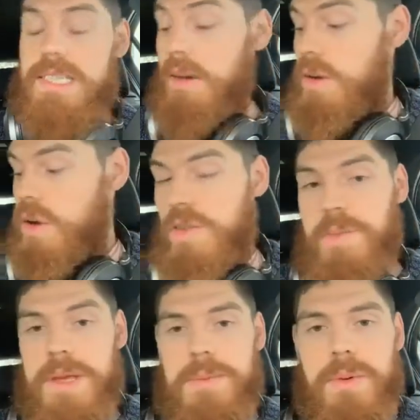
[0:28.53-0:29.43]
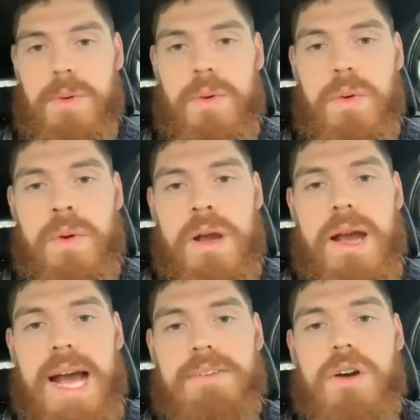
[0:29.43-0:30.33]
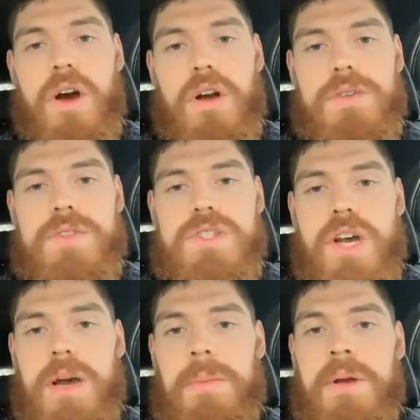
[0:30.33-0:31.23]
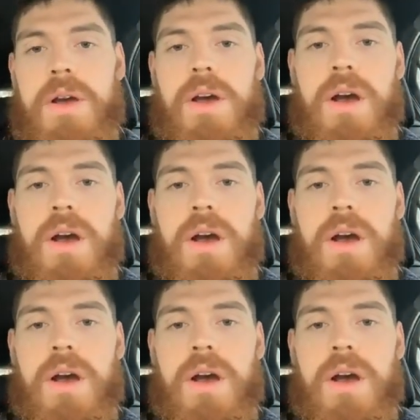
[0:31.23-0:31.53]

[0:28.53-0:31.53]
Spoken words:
Now, a lot of people have heard of the term